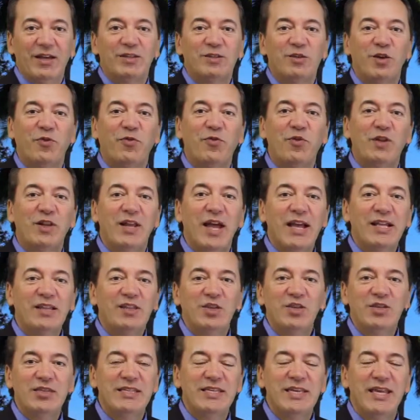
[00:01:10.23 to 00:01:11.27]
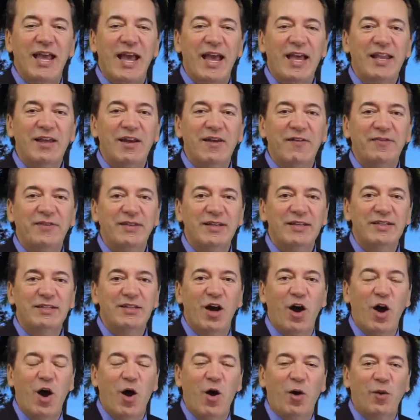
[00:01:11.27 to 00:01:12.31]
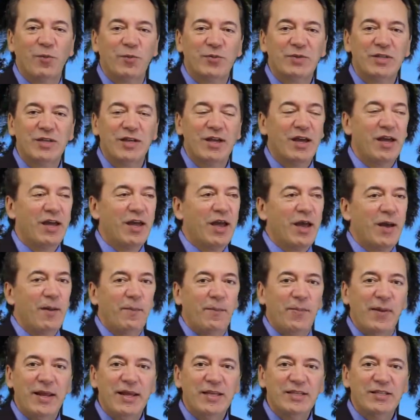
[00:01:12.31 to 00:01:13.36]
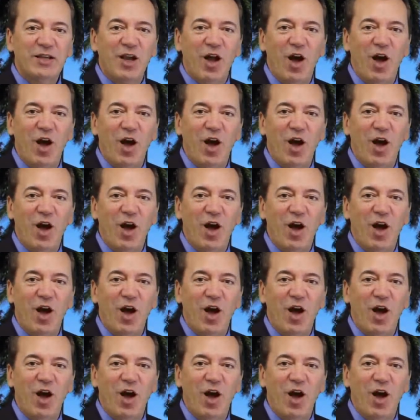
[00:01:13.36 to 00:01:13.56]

So if you'd like to see any of these homes, please